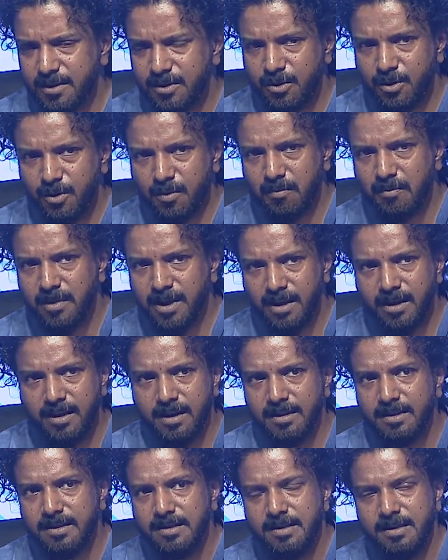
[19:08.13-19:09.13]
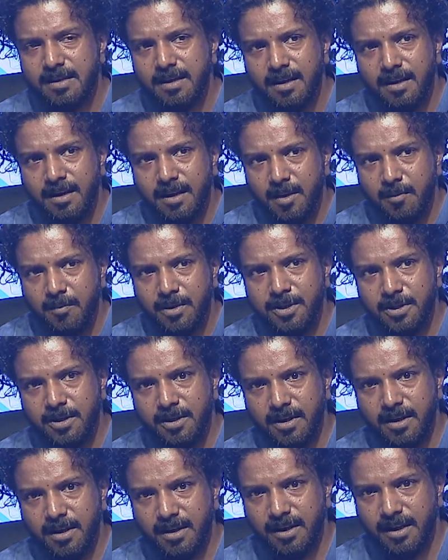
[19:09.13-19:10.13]
So miracles,
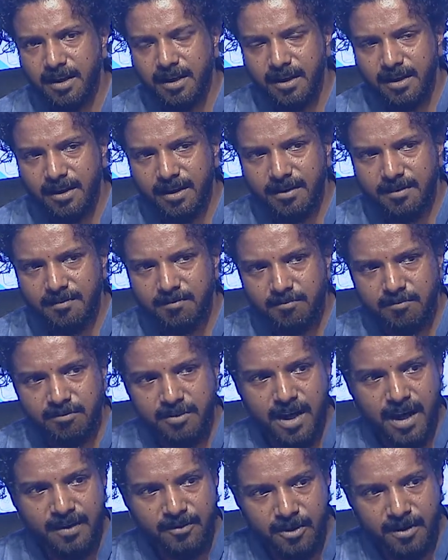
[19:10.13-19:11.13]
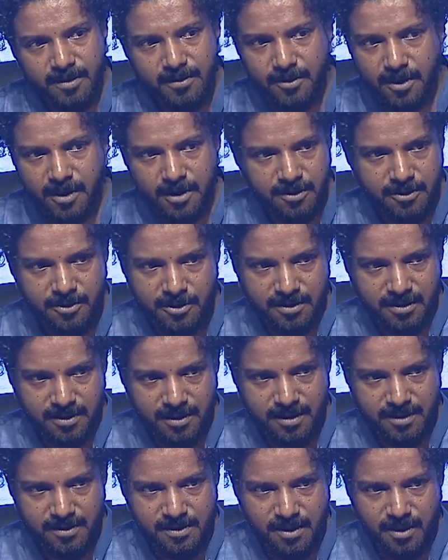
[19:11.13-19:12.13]
particularly in Catholic religion,
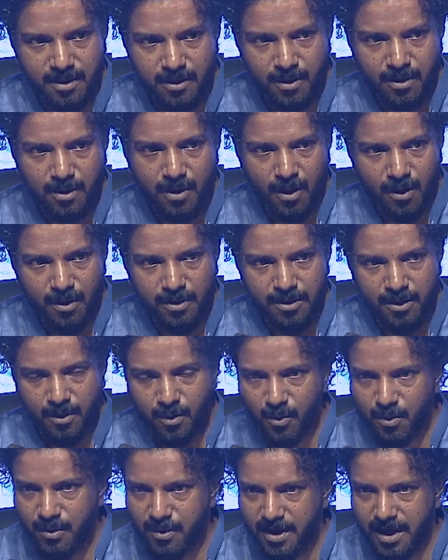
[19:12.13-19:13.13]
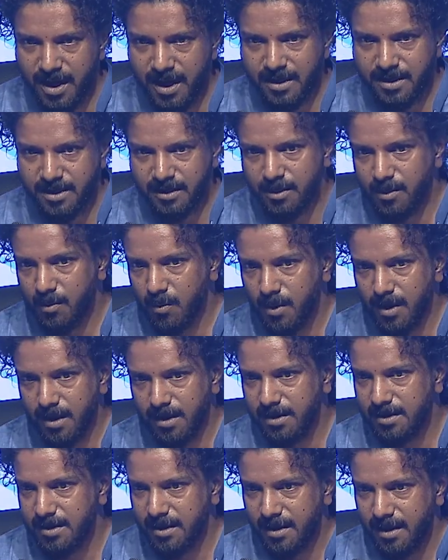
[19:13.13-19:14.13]
is God who created the world